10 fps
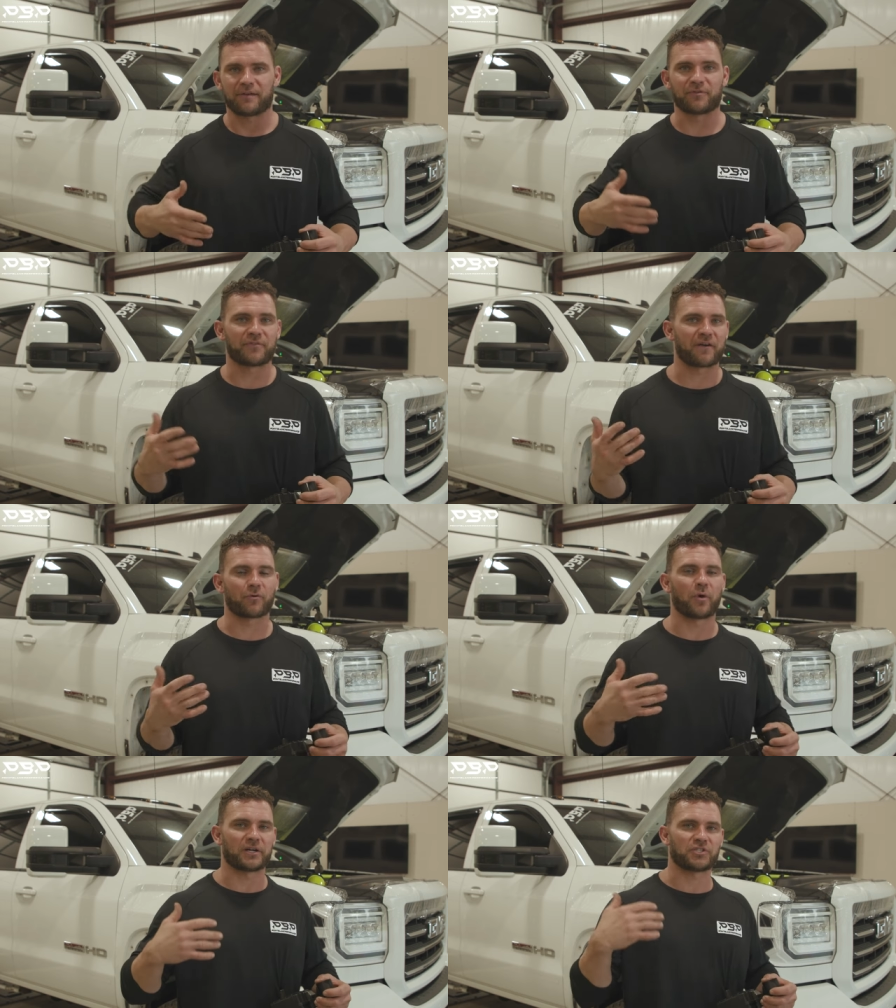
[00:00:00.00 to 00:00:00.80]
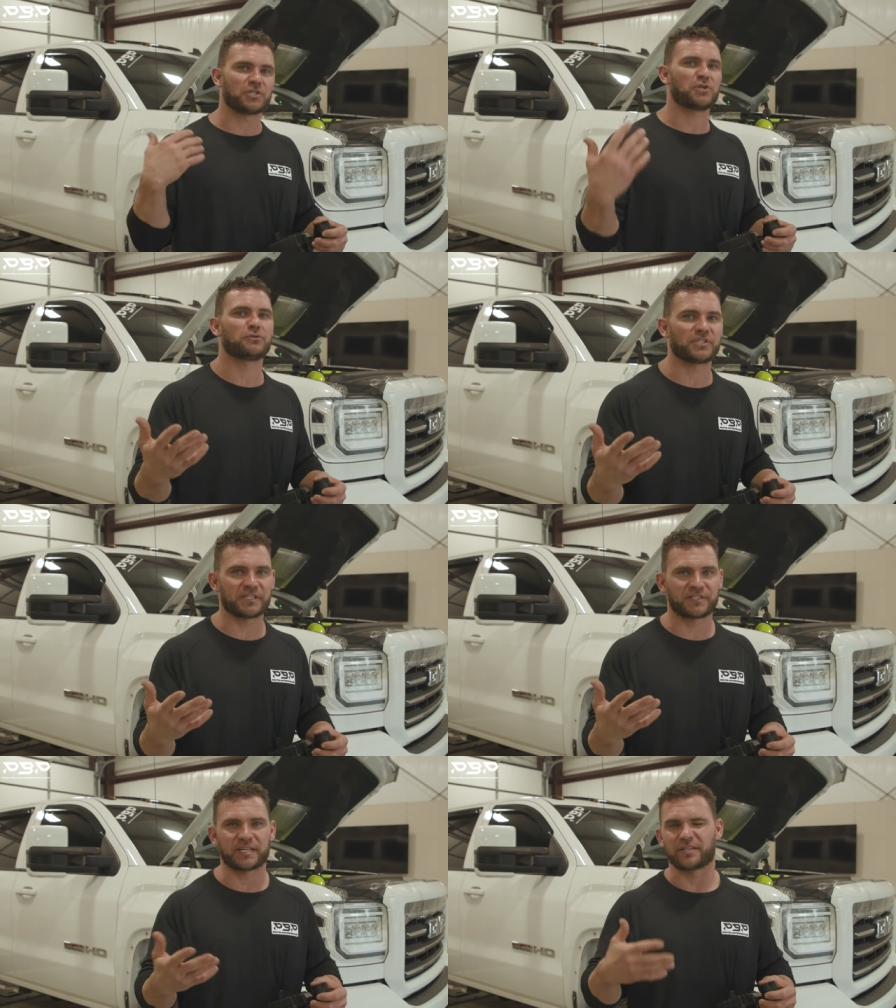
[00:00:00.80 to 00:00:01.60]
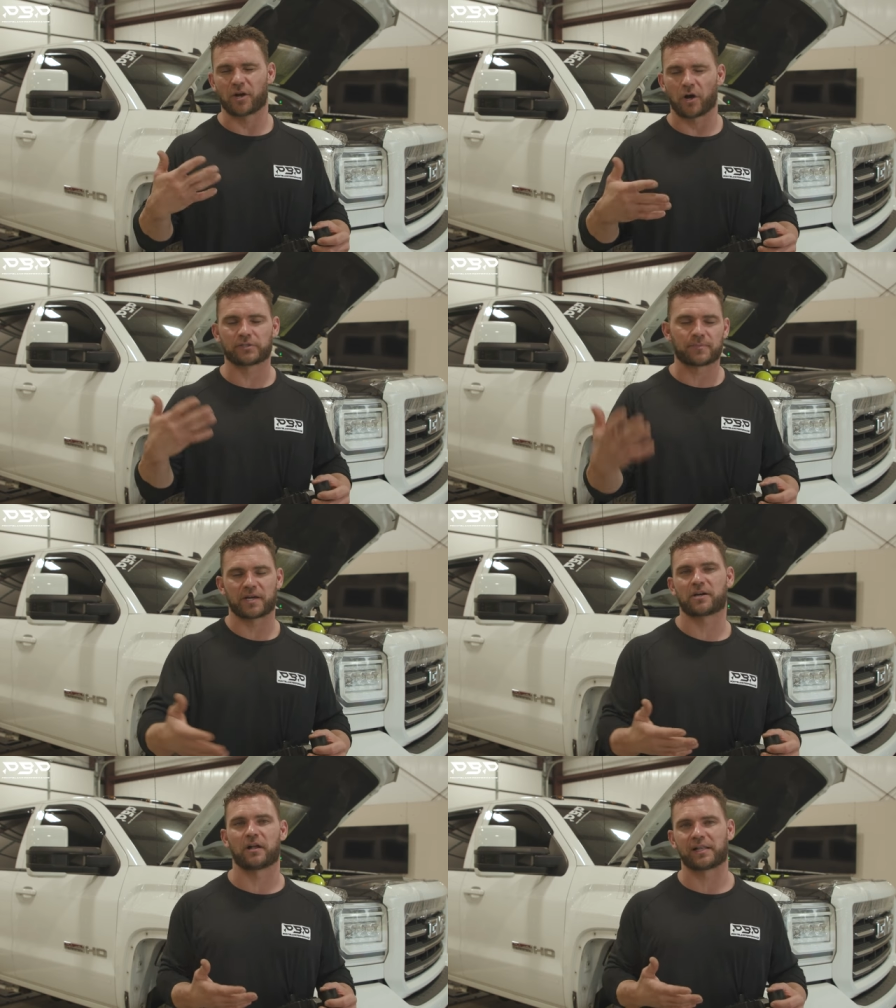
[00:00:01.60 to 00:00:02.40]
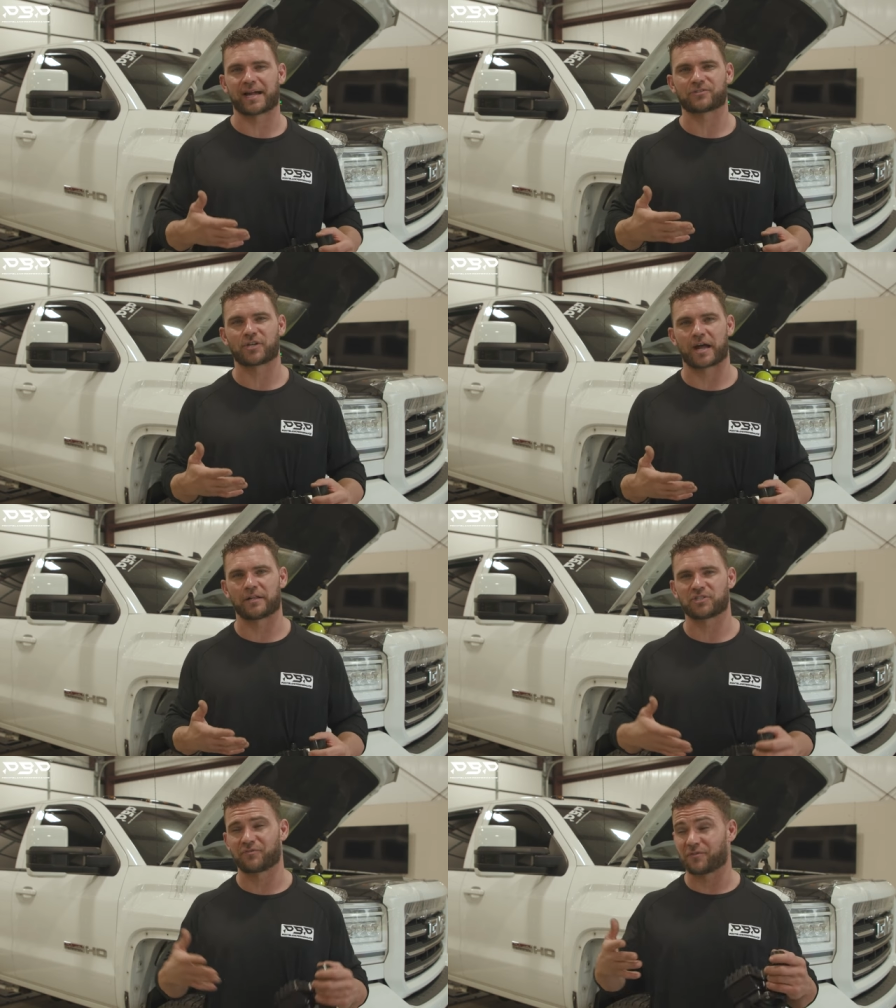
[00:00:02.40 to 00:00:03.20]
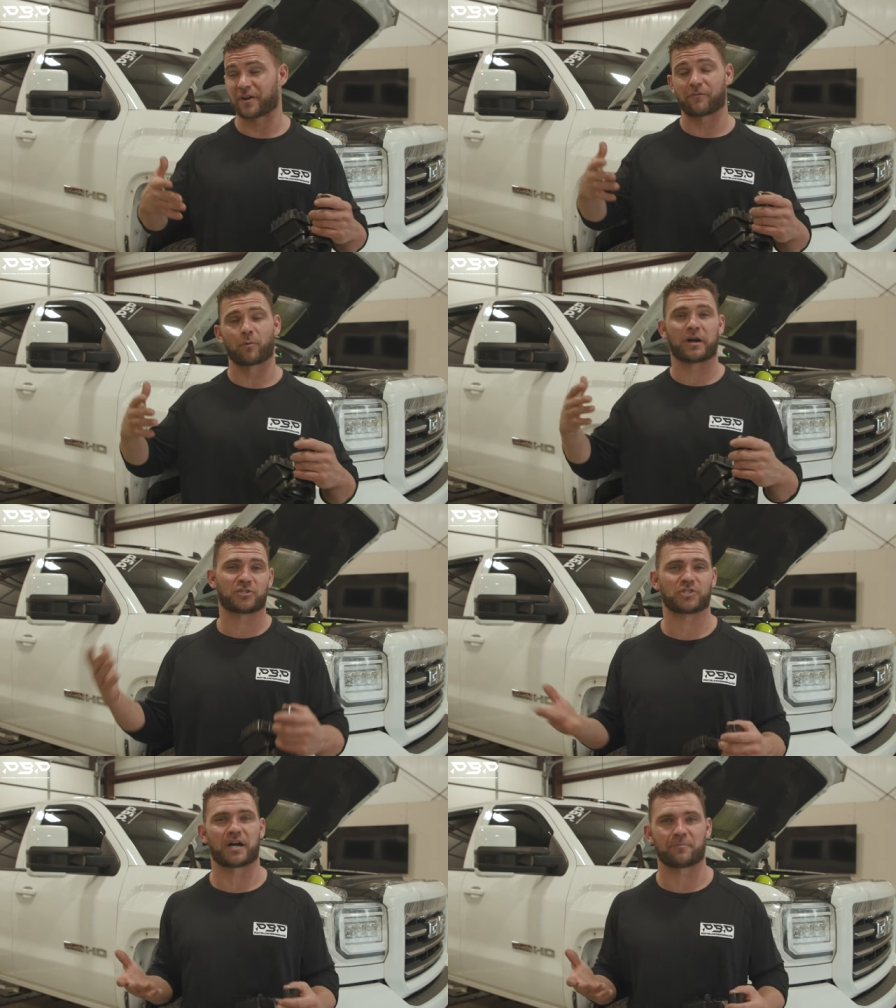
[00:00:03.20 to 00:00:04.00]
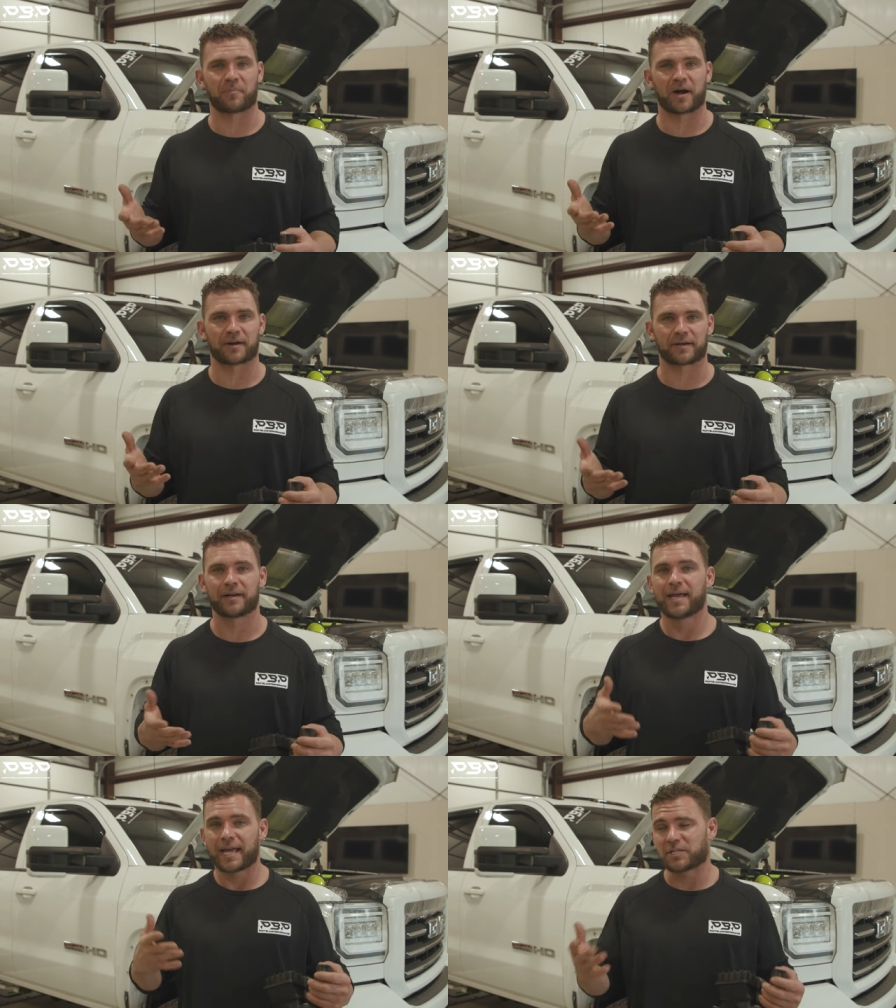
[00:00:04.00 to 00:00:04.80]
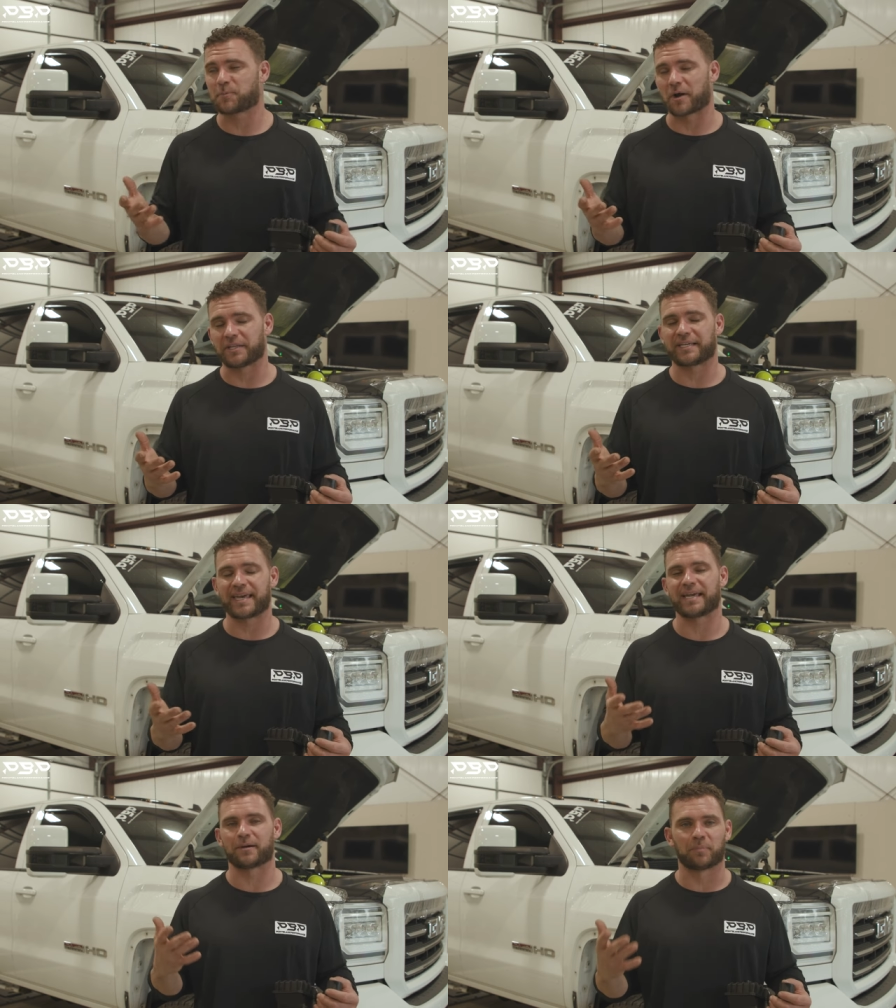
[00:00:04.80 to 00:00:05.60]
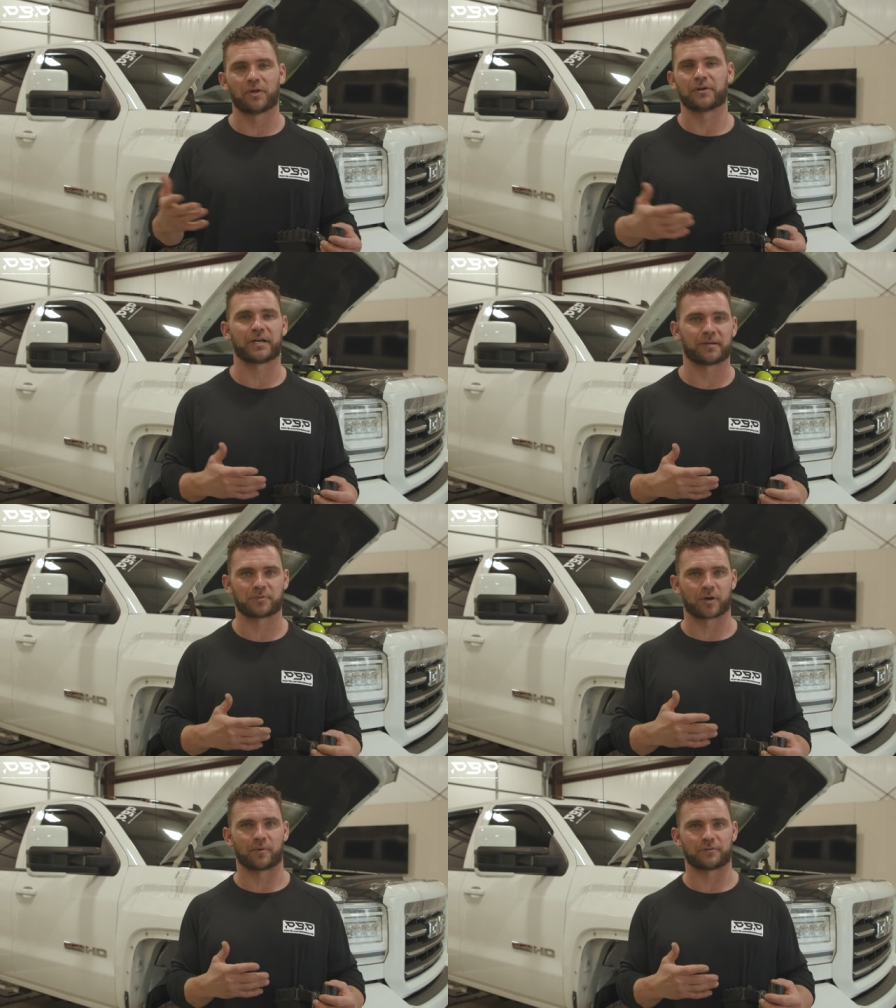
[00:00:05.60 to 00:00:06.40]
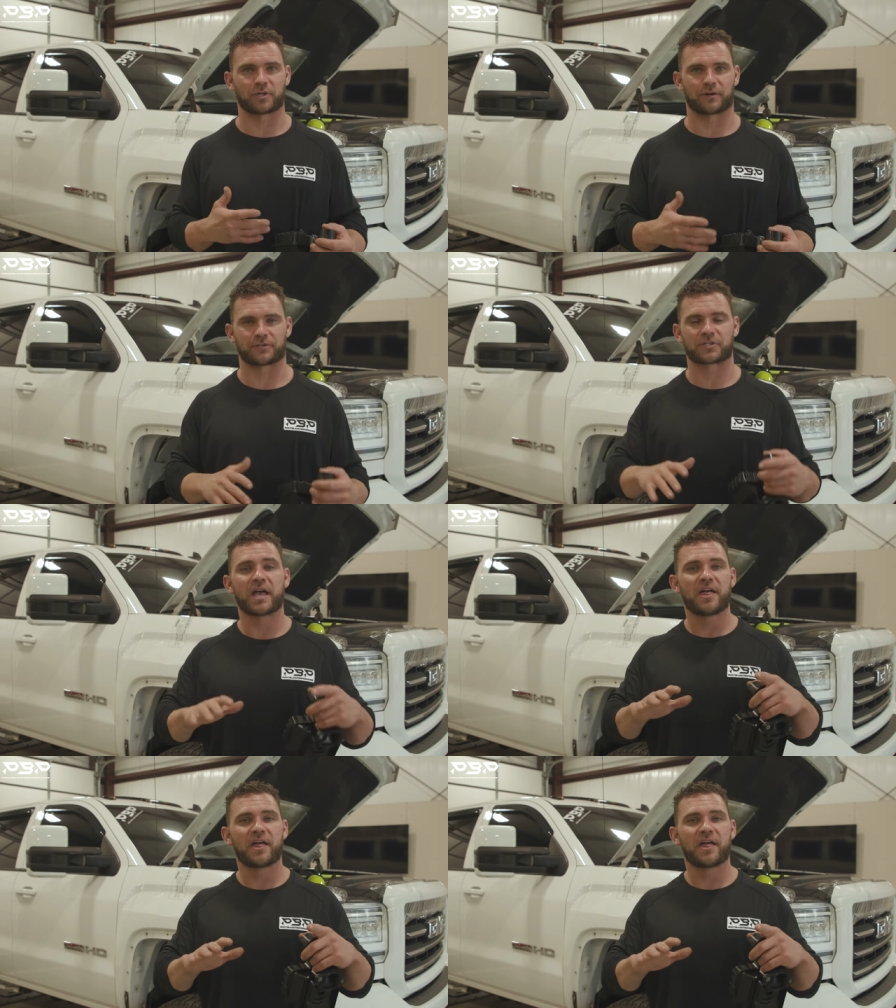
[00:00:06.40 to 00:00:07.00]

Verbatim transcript: If you've ever watched the UCC, the Ultimate Callout Challenge, if you've ever watched Sean Baca, he's probably the king of blowing up turbochargers.